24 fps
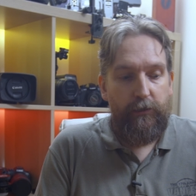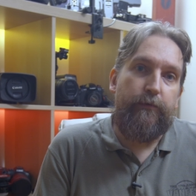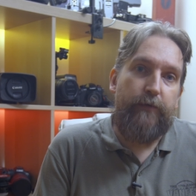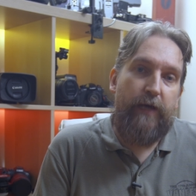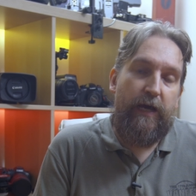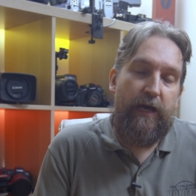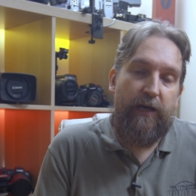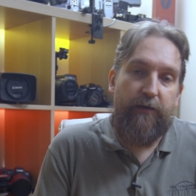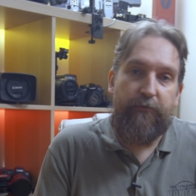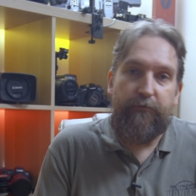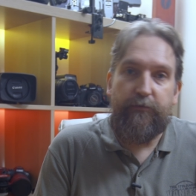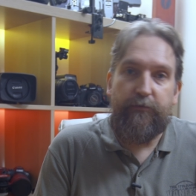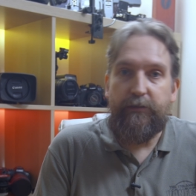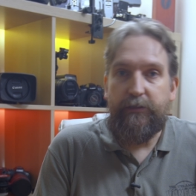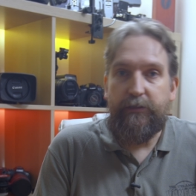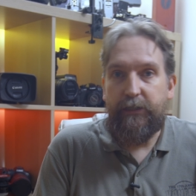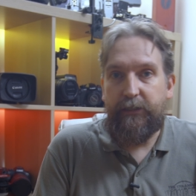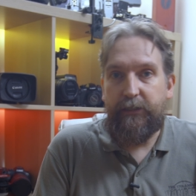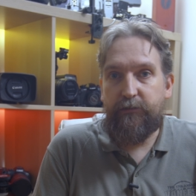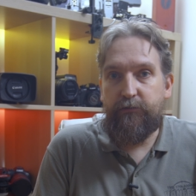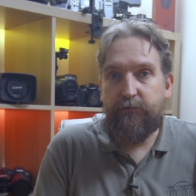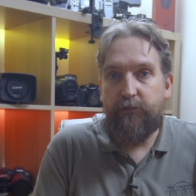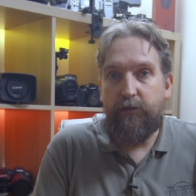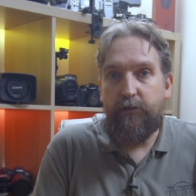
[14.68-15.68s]
have an
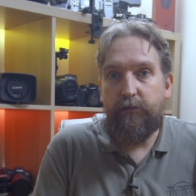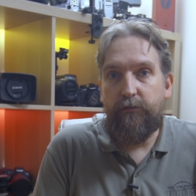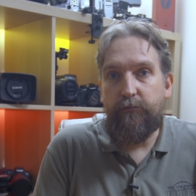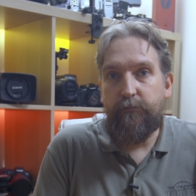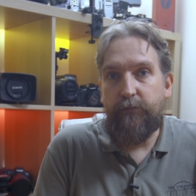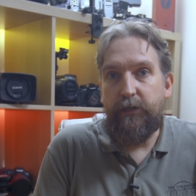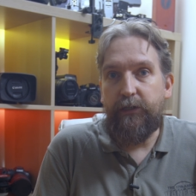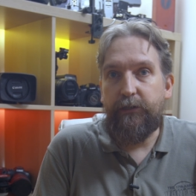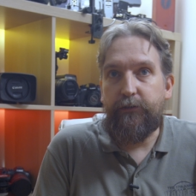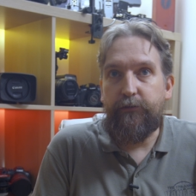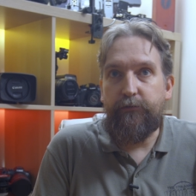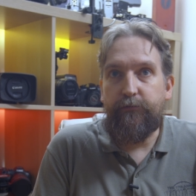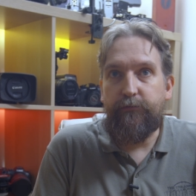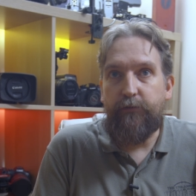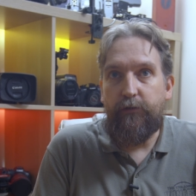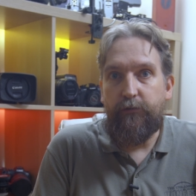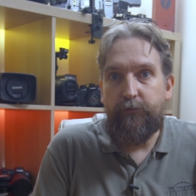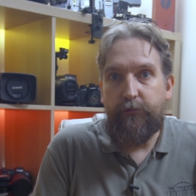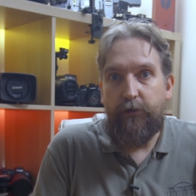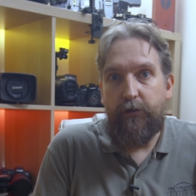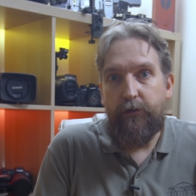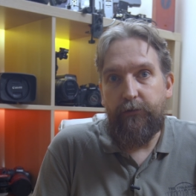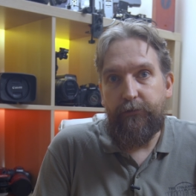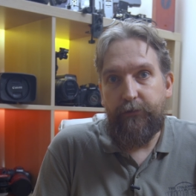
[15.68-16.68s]
external
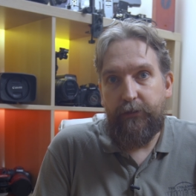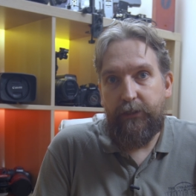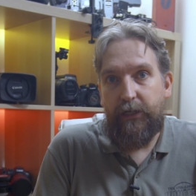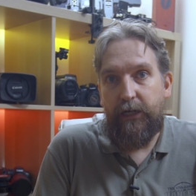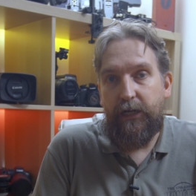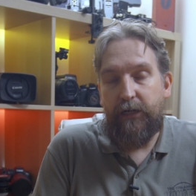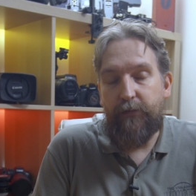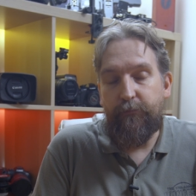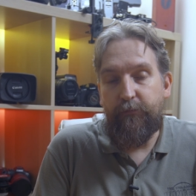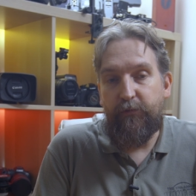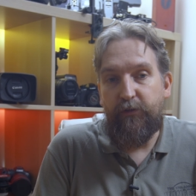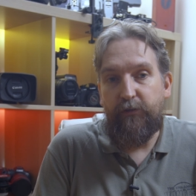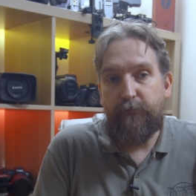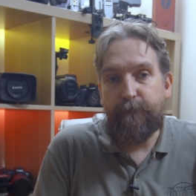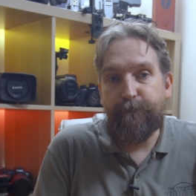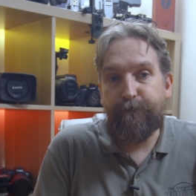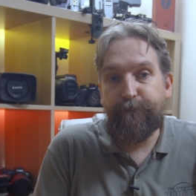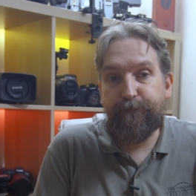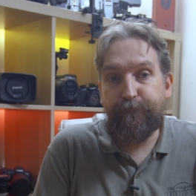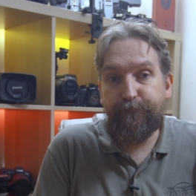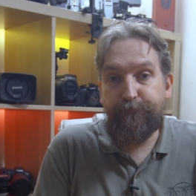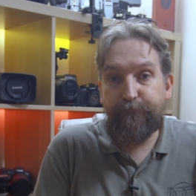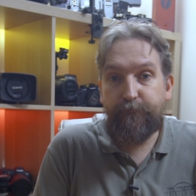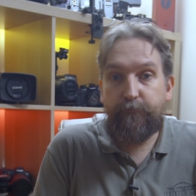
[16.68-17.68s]
microphone on the camera
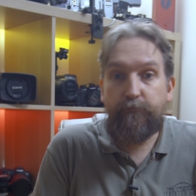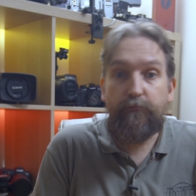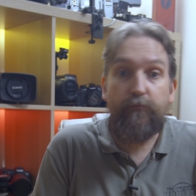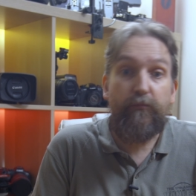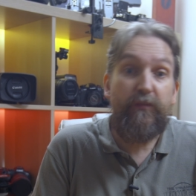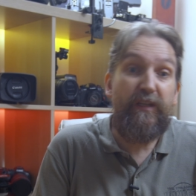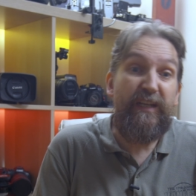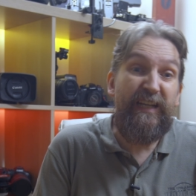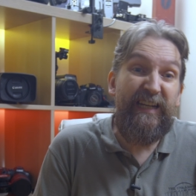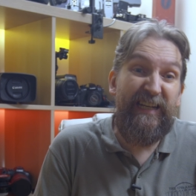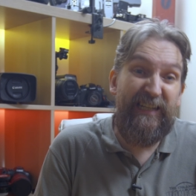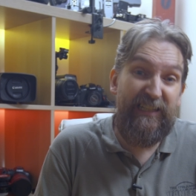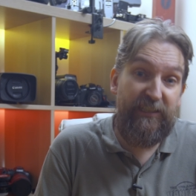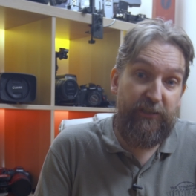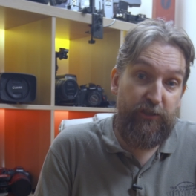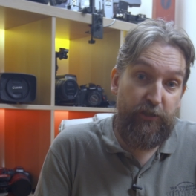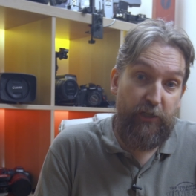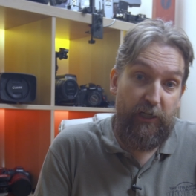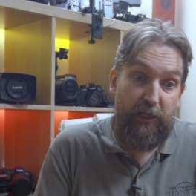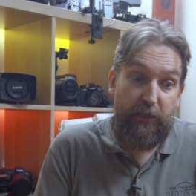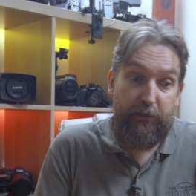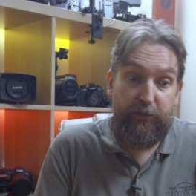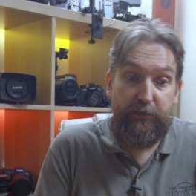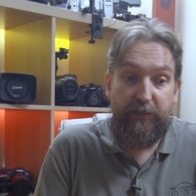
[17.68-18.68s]
and
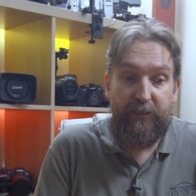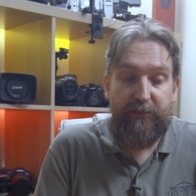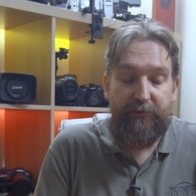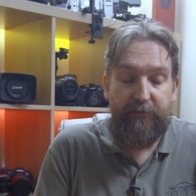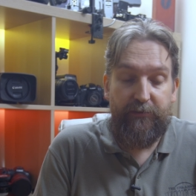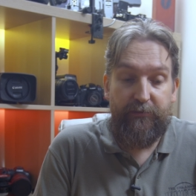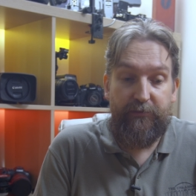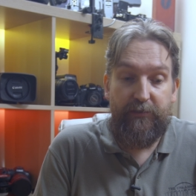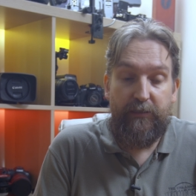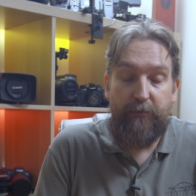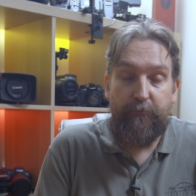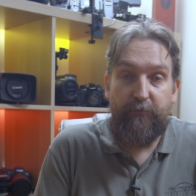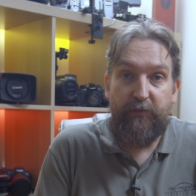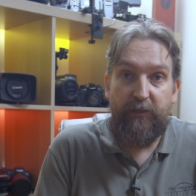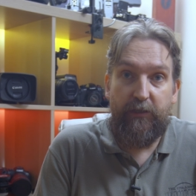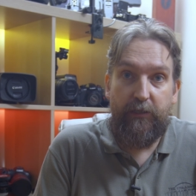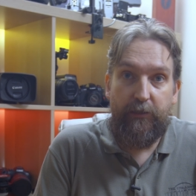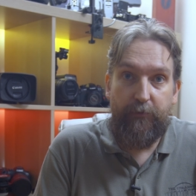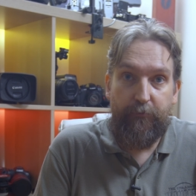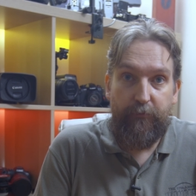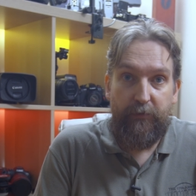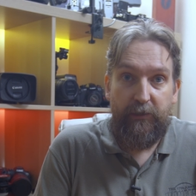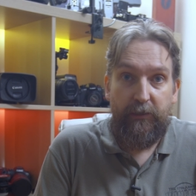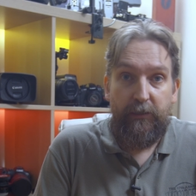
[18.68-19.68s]
charge at the same
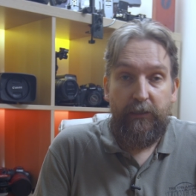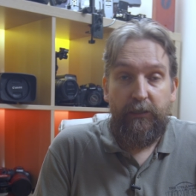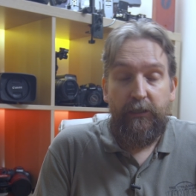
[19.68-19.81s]
time.